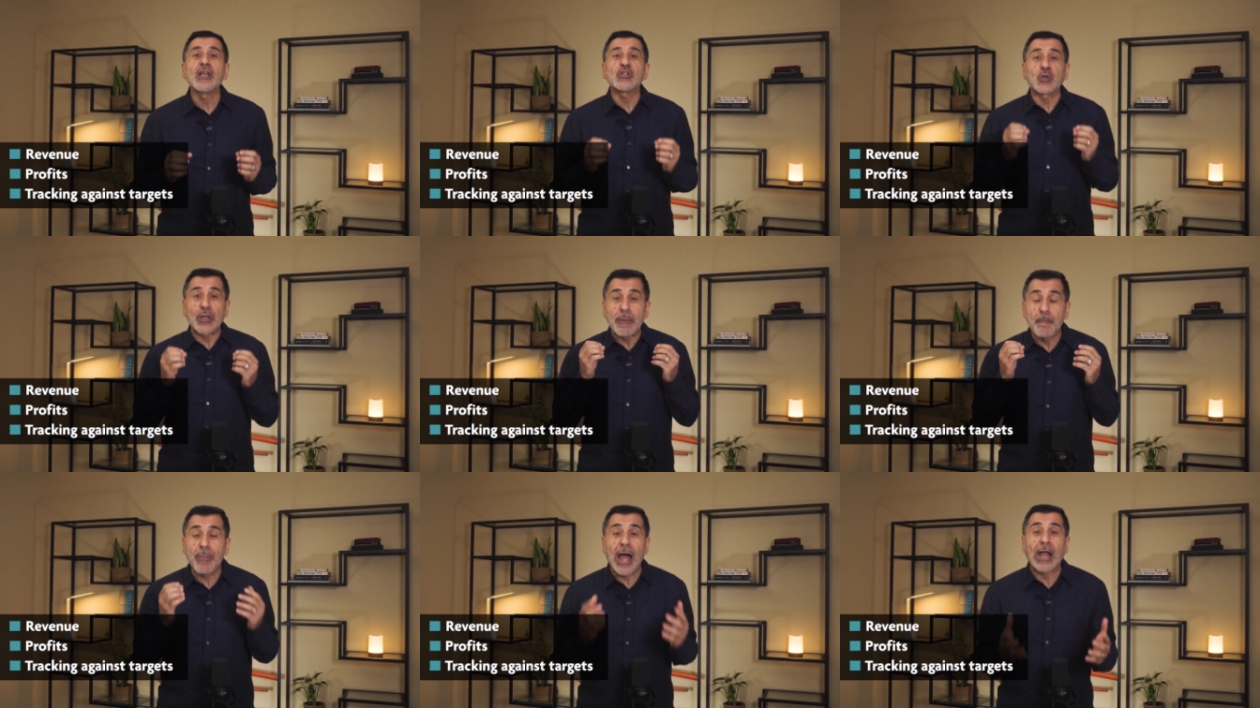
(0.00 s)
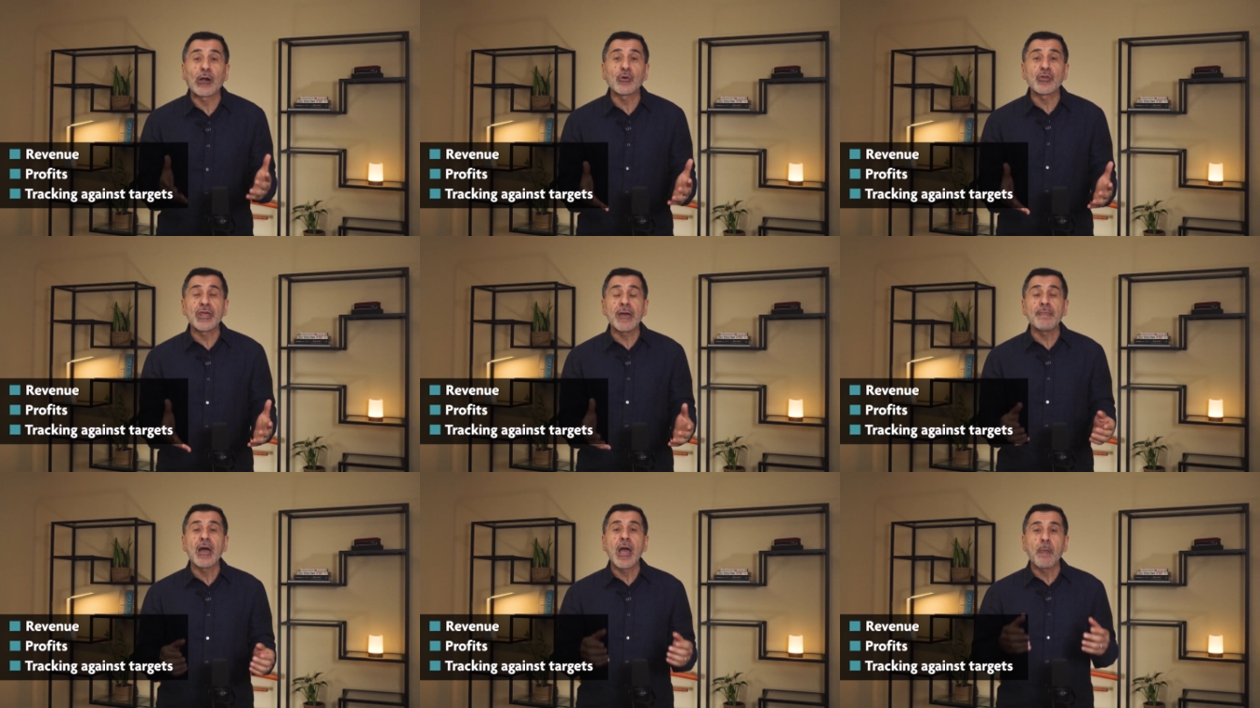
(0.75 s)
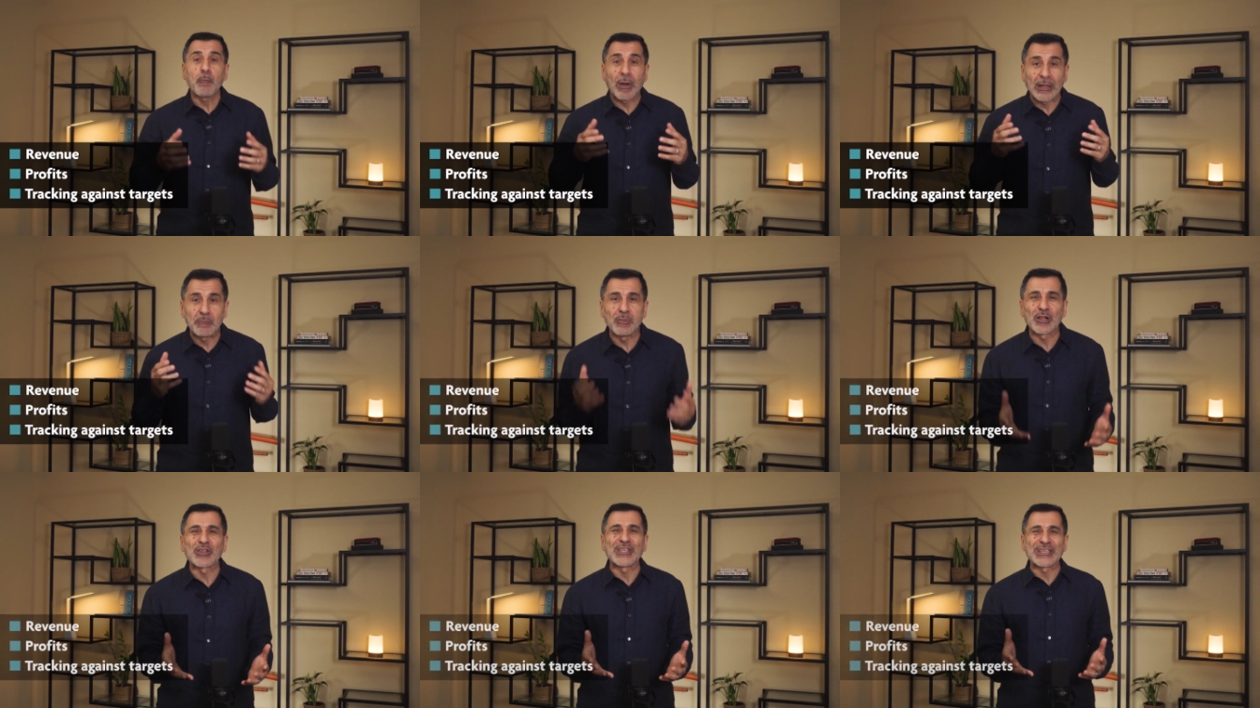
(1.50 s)
So empower them by
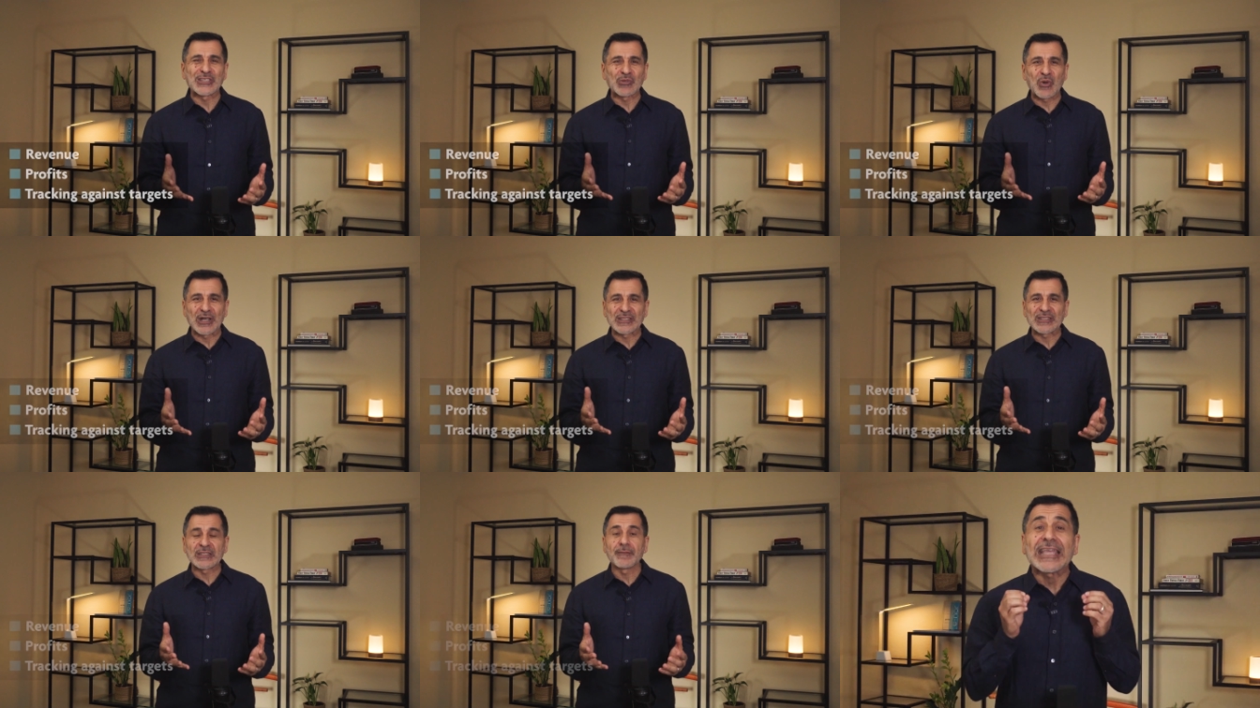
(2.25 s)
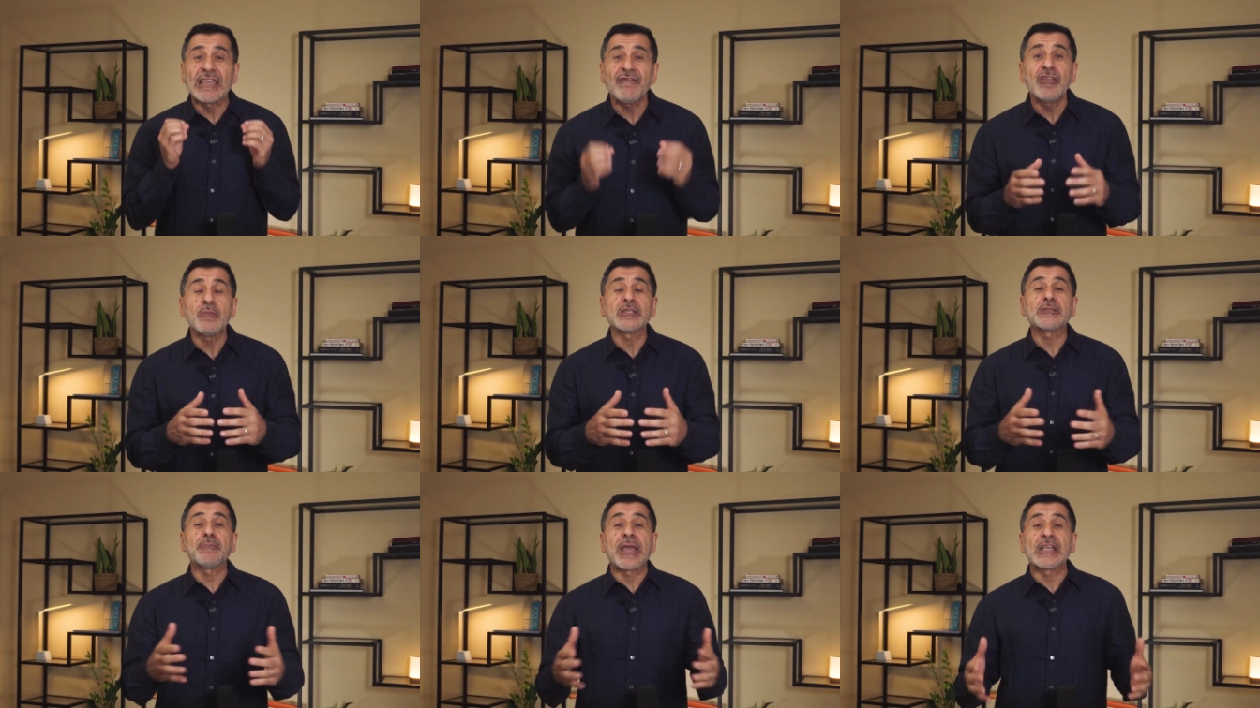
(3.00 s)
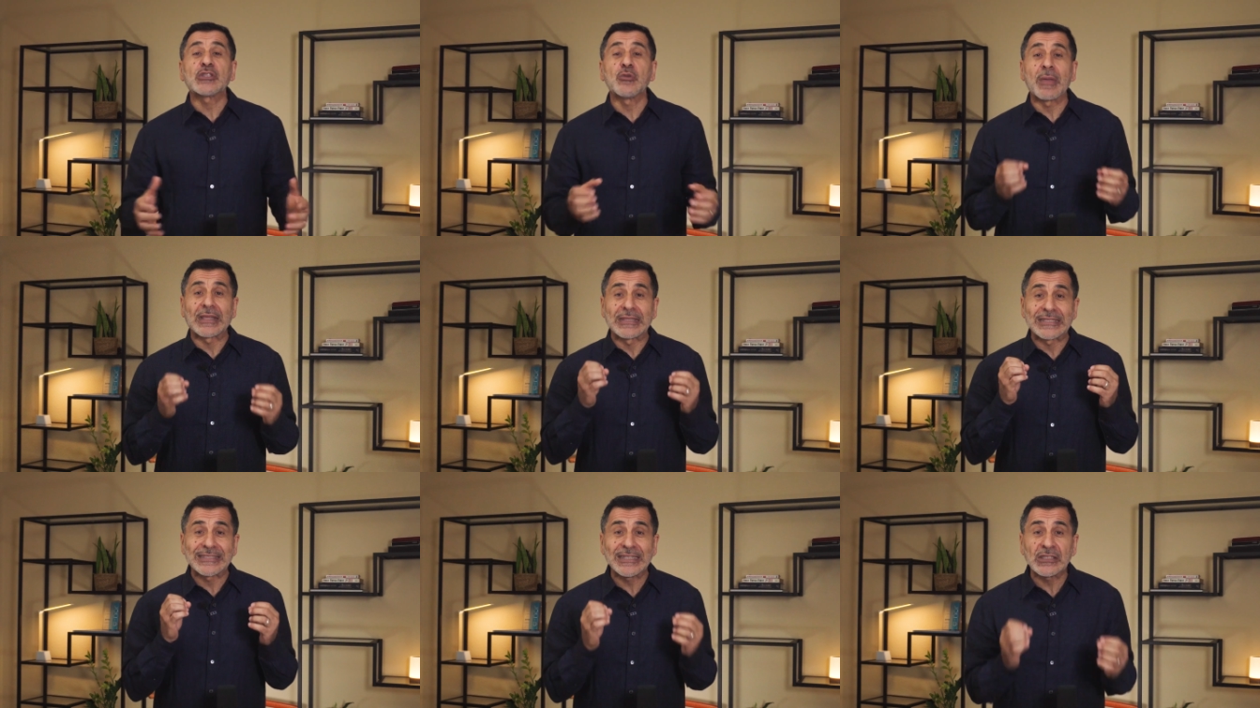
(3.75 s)
building trust. Give them space to make
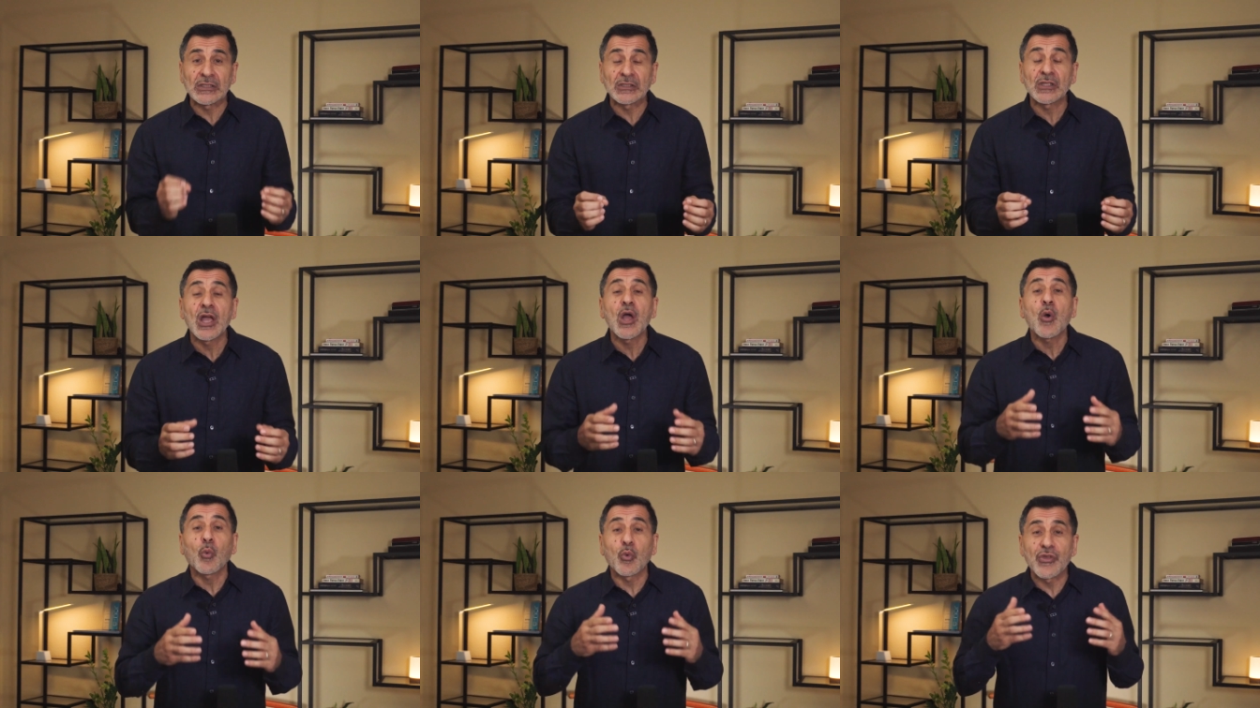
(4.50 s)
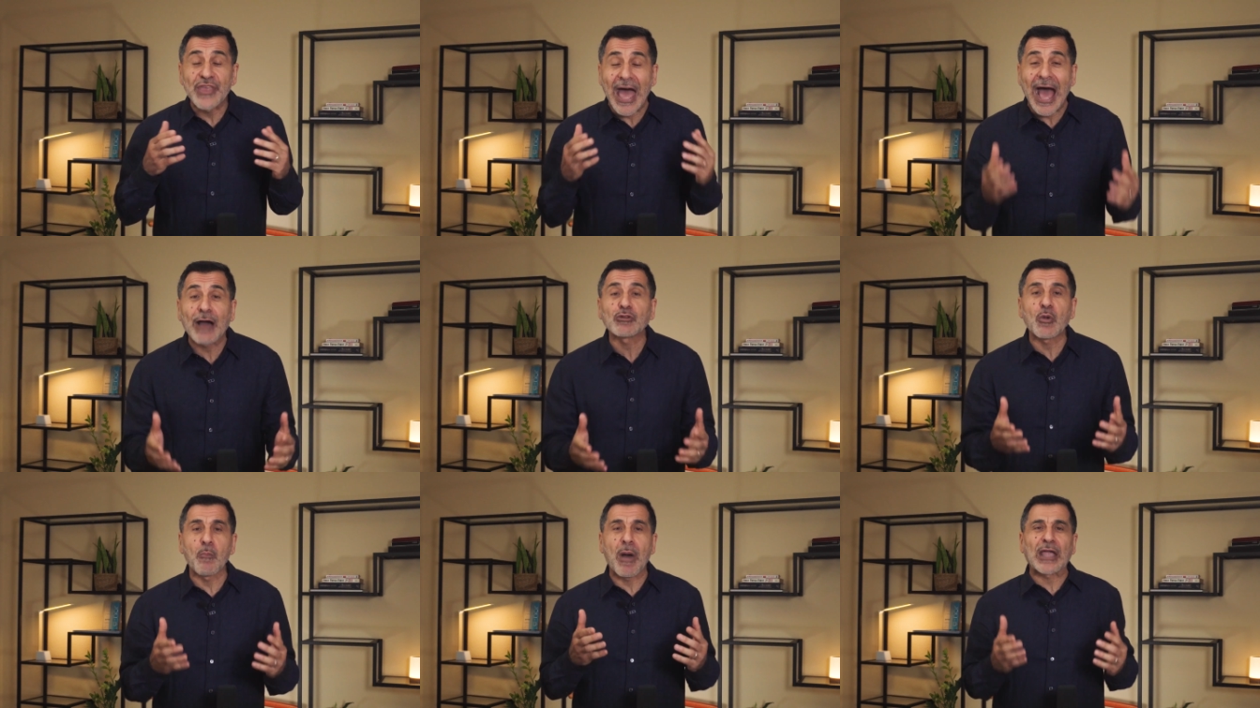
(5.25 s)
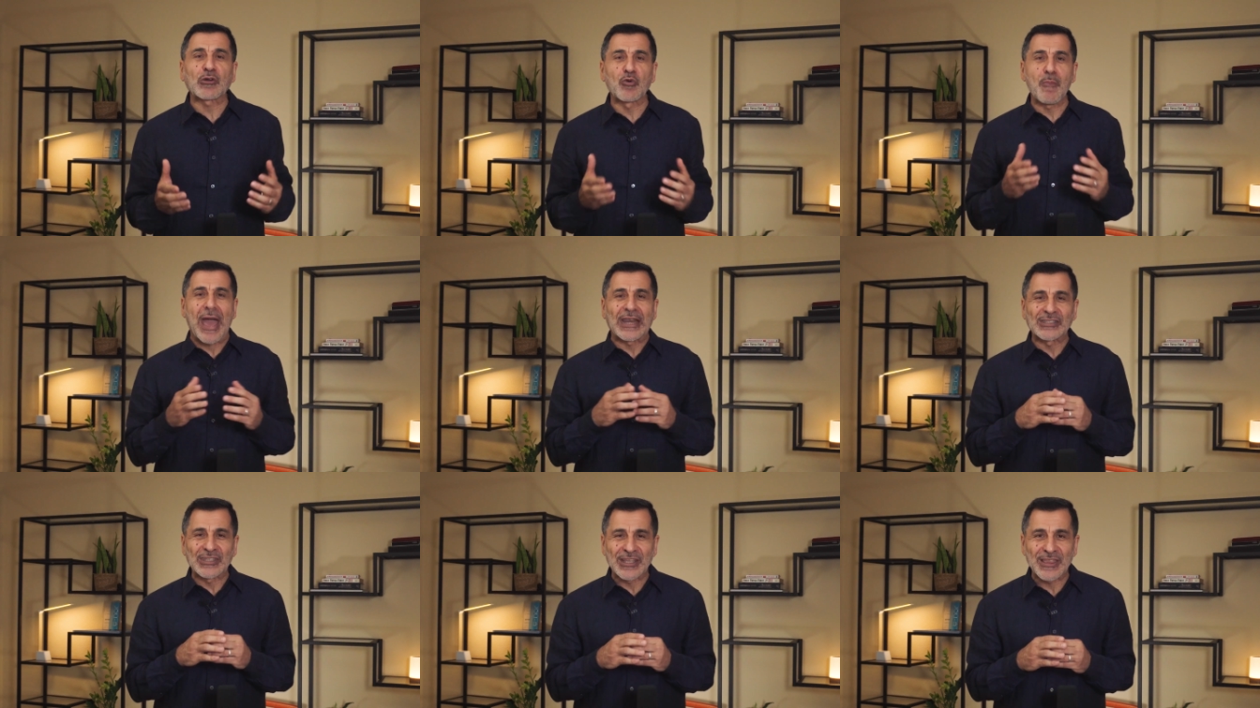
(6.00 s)
decisions without
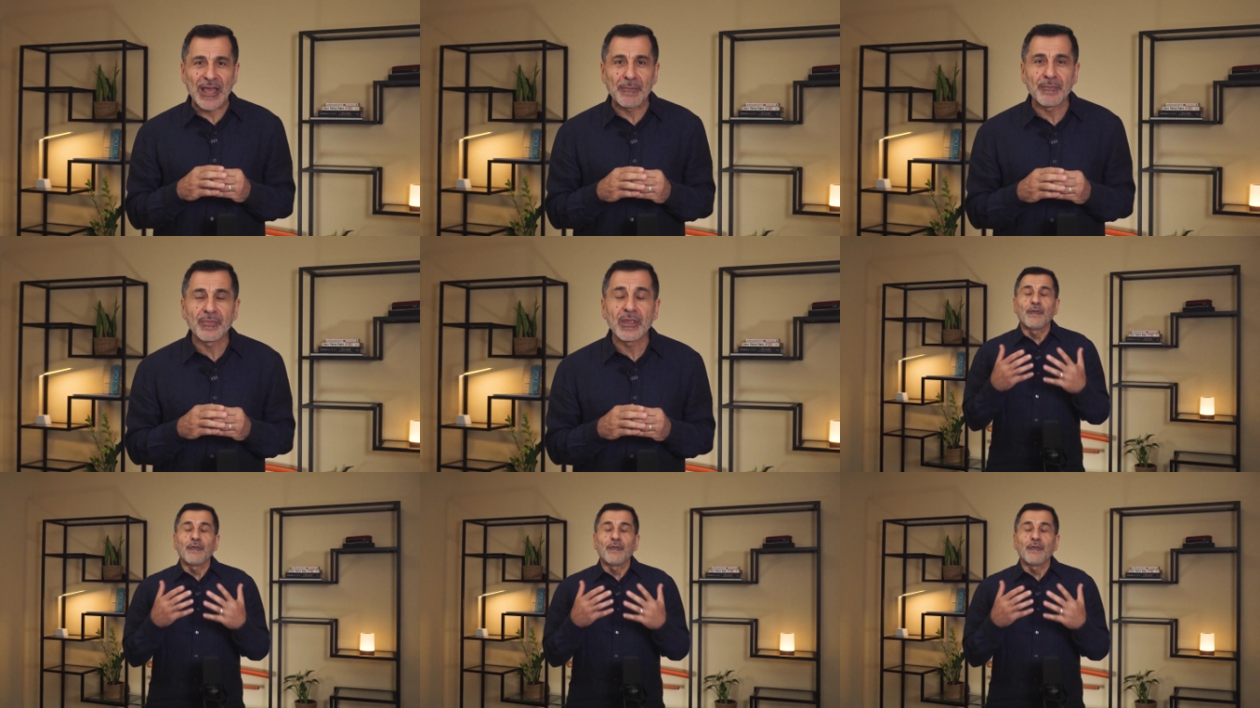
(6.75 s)
micromanaging them.